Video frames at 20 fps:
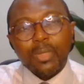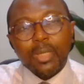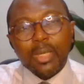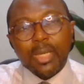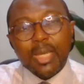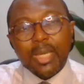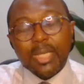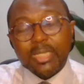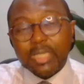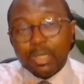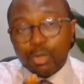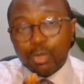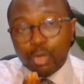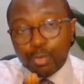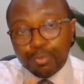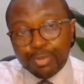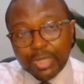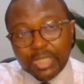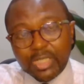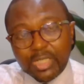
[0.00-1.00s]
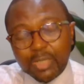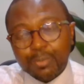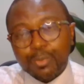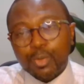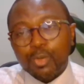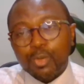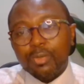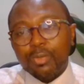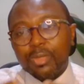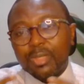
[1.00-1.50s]
It's a good
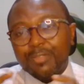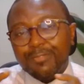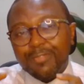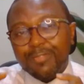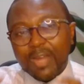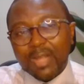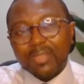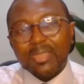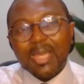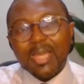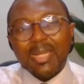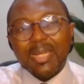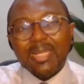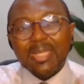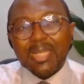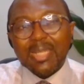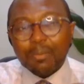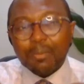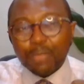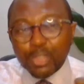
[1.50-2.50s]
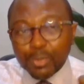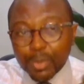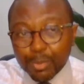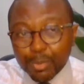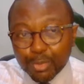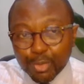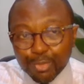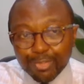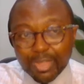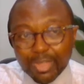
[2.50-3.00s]
principle. The fact that a leader must be able to
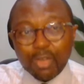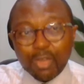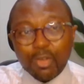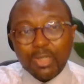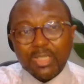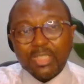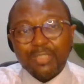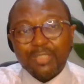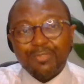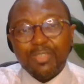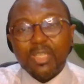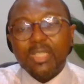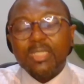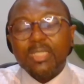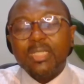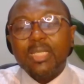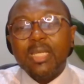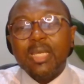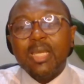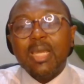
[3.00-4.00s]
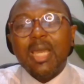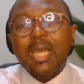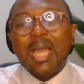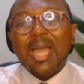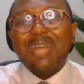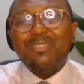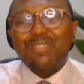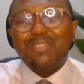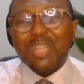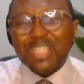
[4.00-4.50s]
think on his feet and
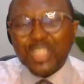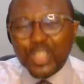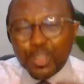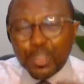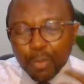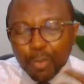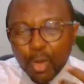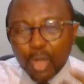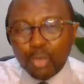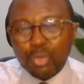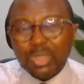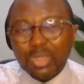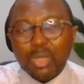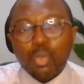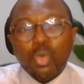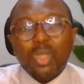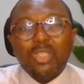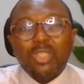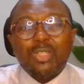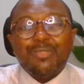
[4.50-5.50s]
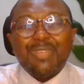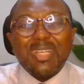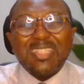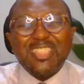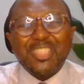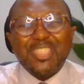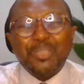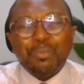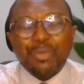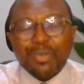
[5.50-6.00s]
respond with a wealth of
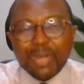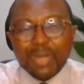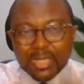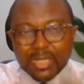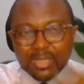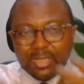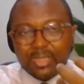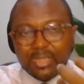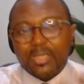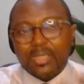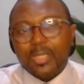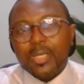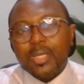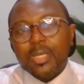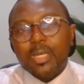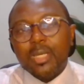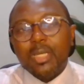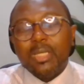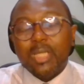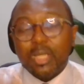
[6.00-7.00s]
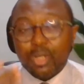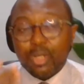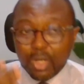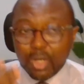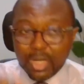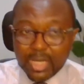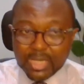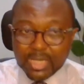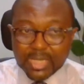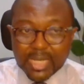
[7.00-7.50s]
experience, the
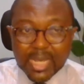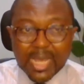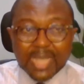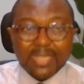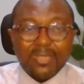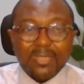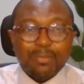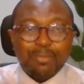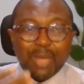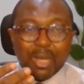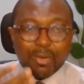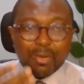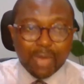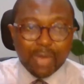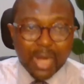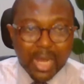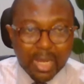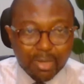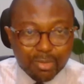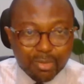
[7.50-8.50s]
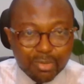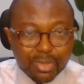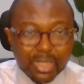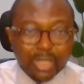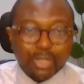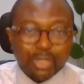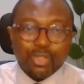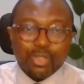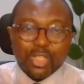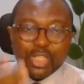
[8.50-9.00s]
knowledge he has, the background,
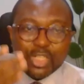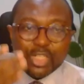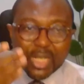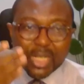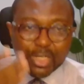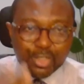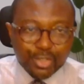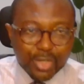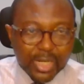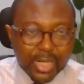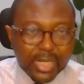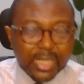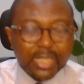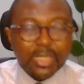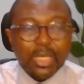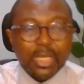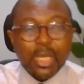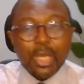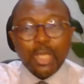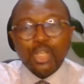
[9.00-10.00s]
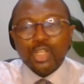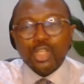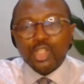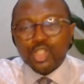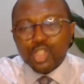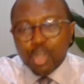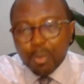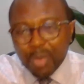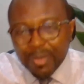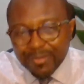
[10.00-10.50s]
the educational training, you
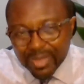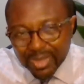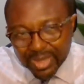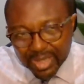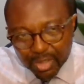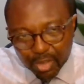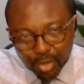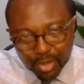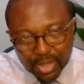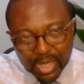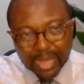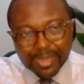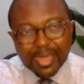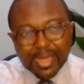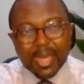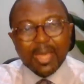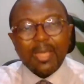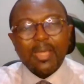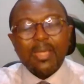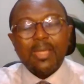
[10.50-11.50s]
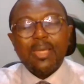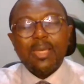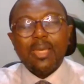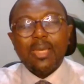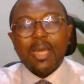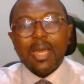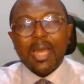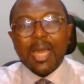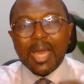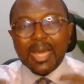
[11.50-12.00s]
sum everything together,
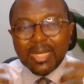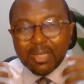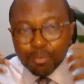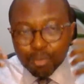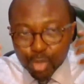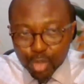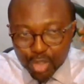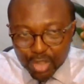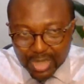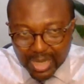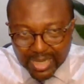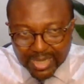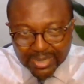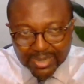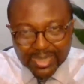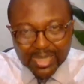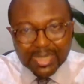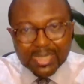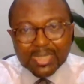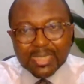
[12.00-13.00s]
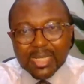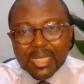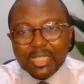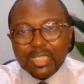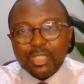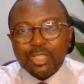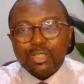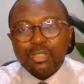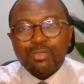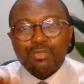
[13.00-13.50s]
and emotional
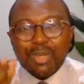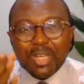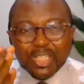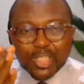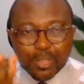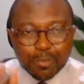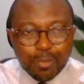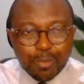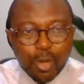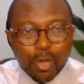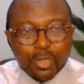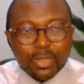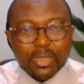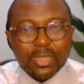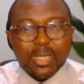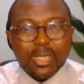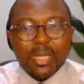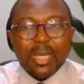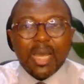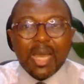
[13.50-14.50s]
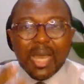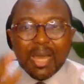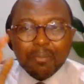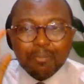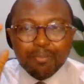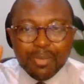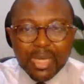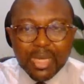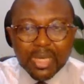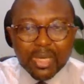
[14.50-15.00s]
intelligence, respond and
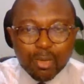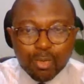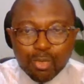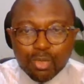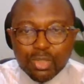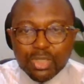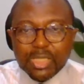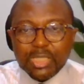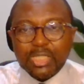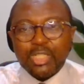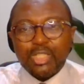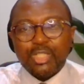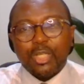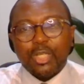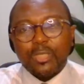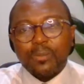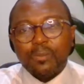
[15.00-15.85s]
make a good decision.